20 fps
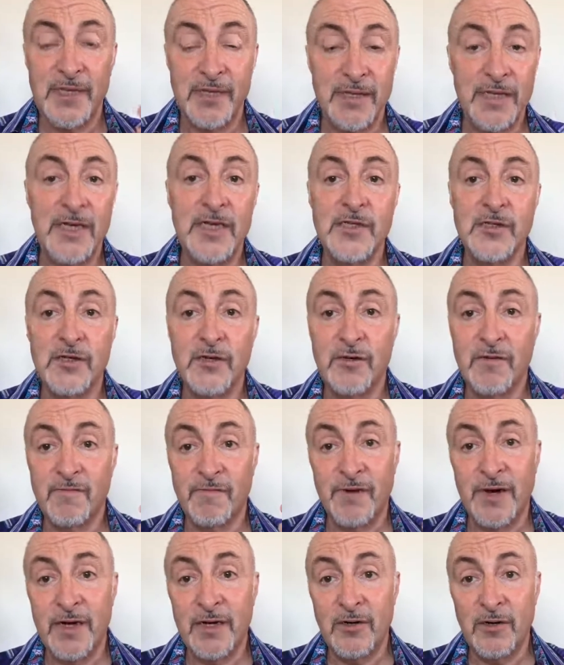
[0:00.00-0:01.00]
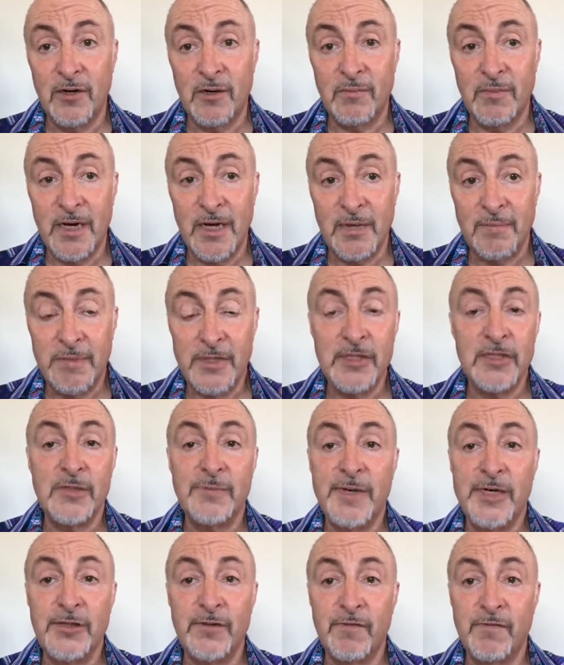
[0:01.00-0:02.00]
These you can find on my business
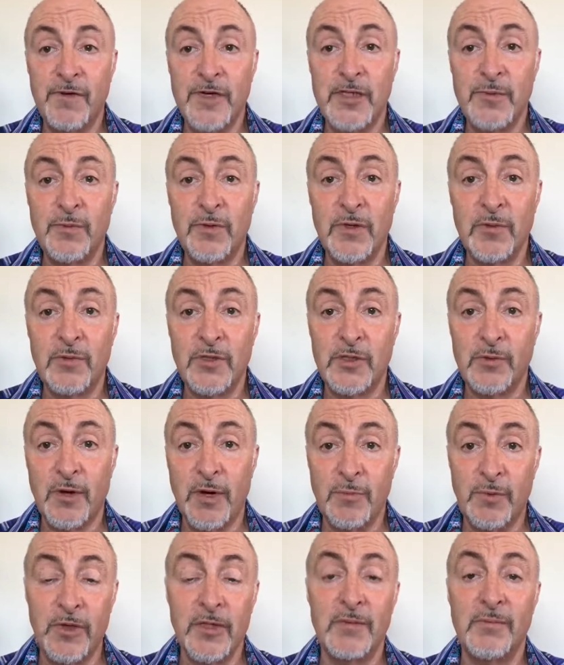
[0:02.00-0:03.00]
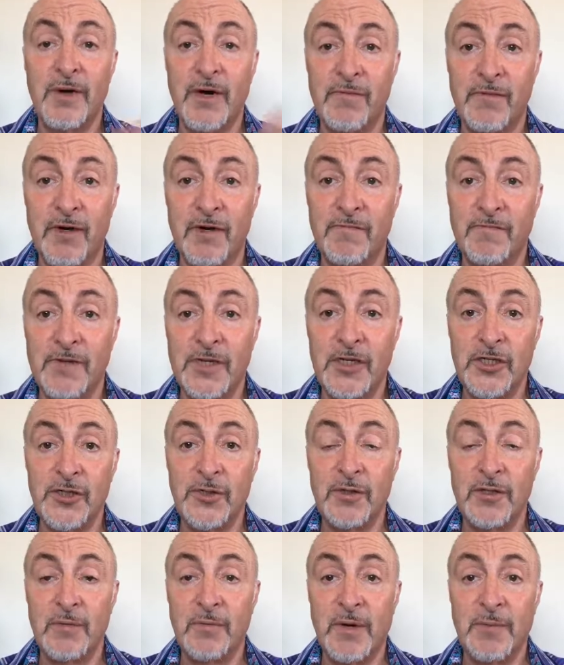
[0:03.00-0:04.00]
page on Facebook, which is where I put them after I finish
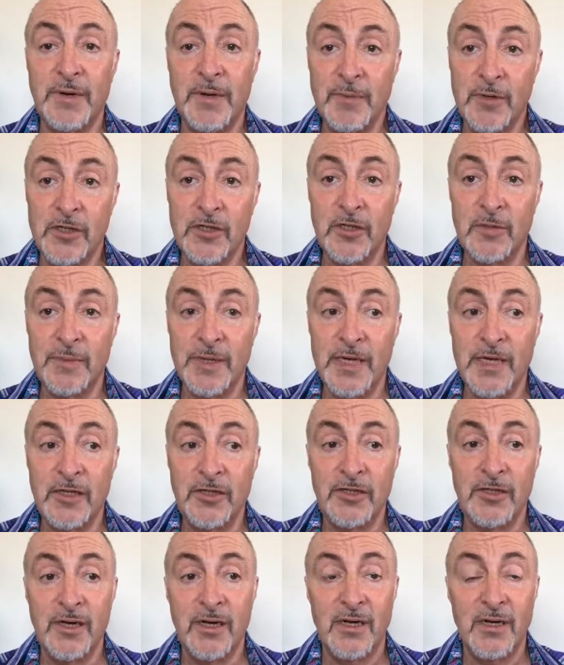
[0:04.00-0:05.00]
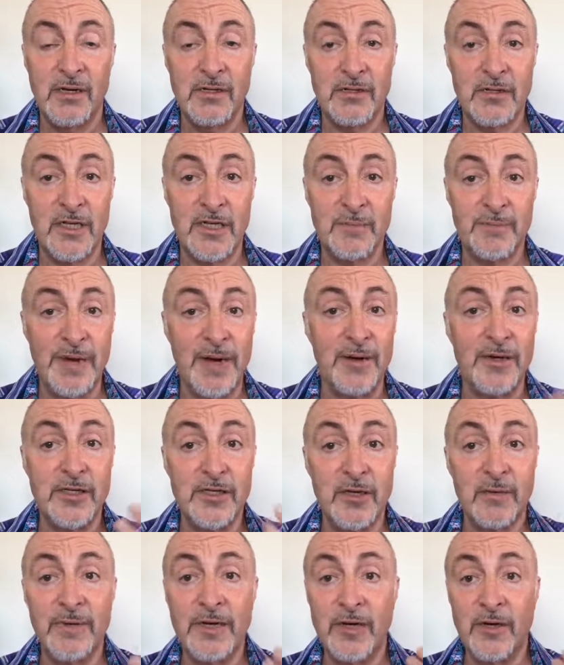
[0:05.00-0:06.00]
doing them on my personal page. So that's
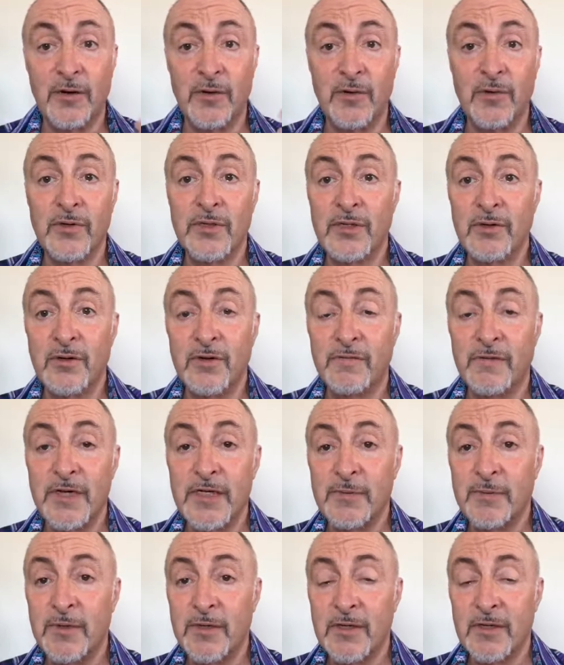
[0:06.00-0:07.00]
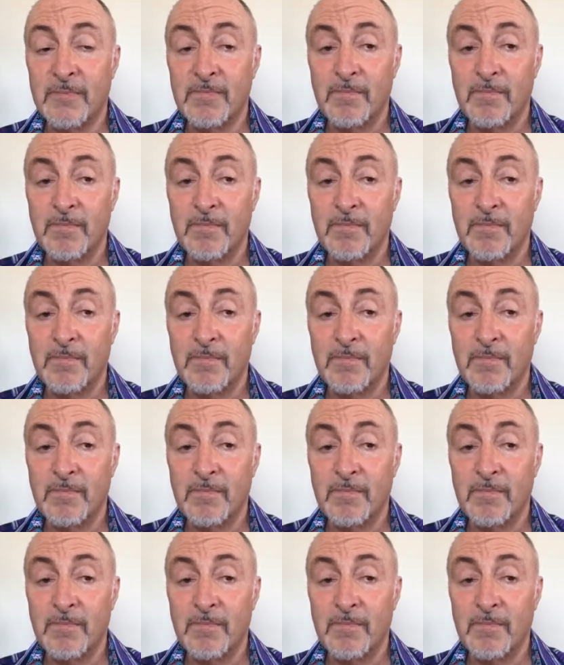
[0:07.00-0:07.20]
barryselby.author on Facebook.